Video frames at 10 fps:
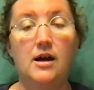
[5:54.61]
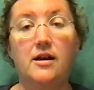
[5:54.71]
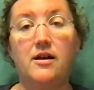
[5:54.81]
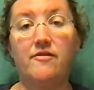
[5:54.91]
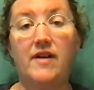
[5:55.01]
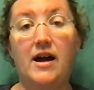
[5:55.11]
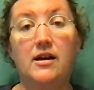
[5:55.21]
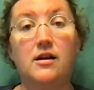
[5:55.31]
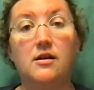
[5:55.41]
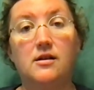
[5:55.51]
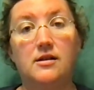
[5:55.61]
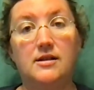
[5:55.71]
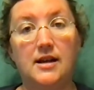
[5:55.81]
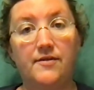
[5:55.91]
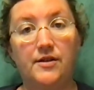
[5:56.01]
Nevada,
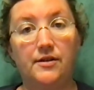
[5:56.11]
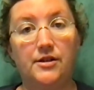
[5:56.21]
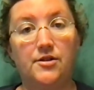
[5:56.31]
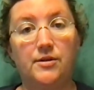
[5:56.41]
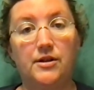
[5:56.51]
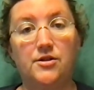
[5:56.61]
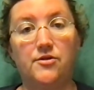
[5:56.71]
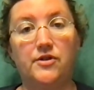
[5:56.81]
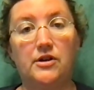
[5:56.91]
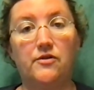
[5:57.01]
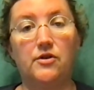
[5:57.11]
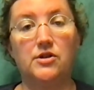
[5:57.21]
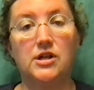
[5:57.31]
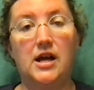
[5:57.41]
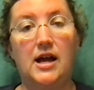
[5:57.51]
definitely doing the two-finger
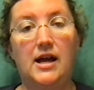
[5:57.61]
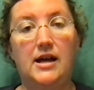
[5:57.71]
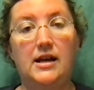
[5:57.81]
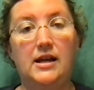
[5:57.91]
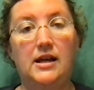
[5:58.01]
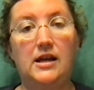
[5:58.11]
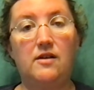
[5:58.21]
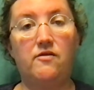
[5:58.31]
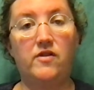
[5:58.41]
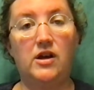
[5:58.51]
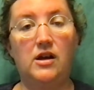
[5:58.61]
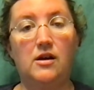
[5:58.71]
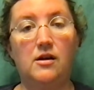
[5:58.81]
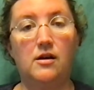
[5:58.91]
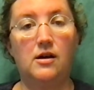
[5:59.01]
version, N-E-V,
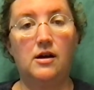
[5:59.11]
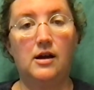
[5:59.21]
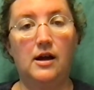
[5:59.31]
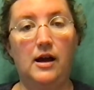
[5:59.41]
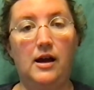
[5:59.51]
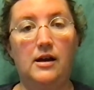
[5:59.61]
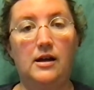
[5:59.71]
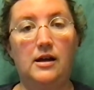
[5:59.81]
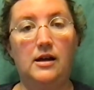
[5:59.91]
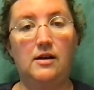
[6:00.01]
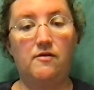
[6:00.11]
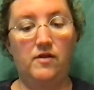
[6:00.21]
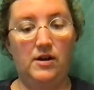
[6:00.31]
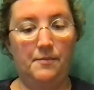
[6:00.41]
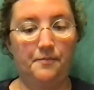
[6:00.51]

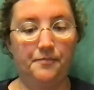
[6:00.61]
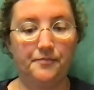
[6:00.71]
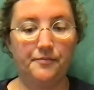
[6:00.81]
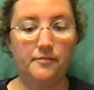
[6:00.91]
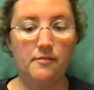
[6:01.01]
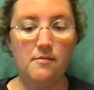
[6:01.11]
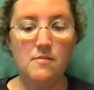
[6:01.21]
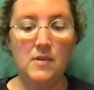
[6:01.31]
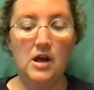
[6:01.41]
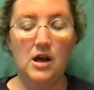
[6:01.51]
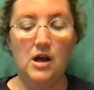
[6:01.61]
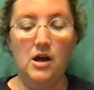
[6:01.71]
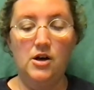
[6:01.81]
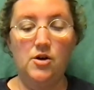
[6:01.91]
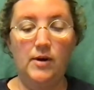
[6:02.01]
N-E-V. New